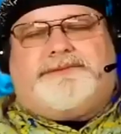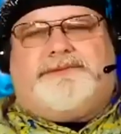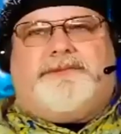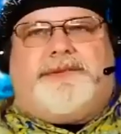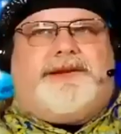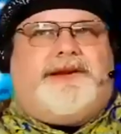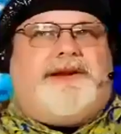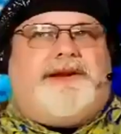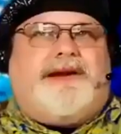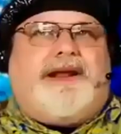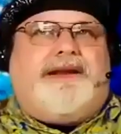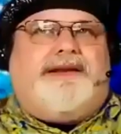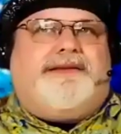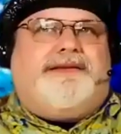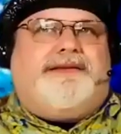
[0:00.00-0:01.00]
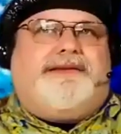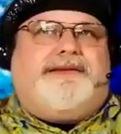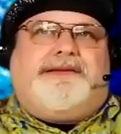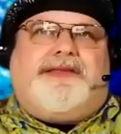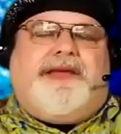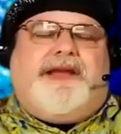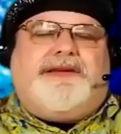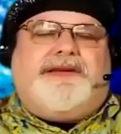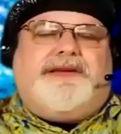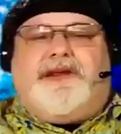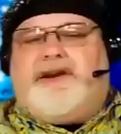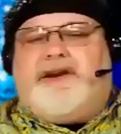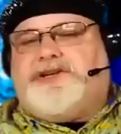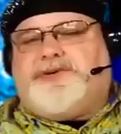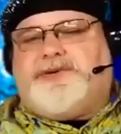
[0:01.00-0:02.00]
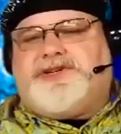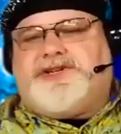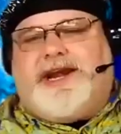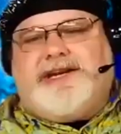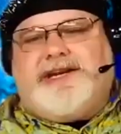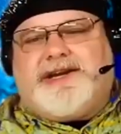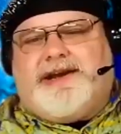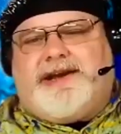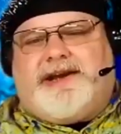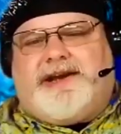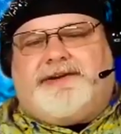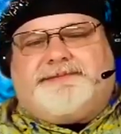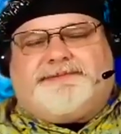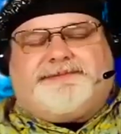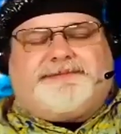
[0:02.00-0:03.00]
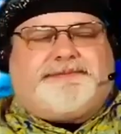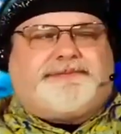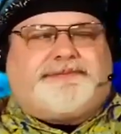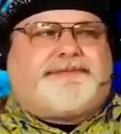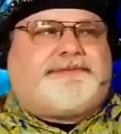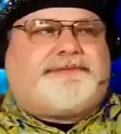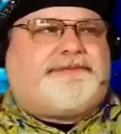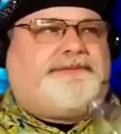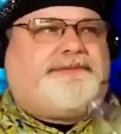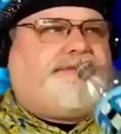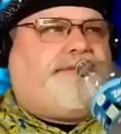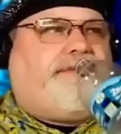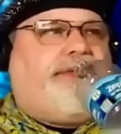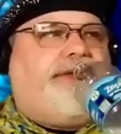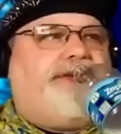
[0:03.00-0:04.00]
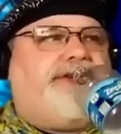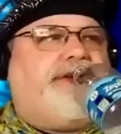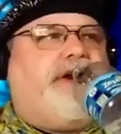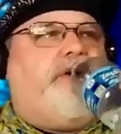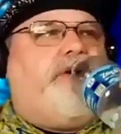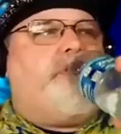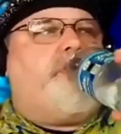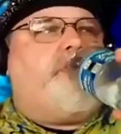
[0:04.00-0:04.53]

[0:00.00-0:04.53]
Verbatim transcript: but you got the thing is the industry is changing again. So,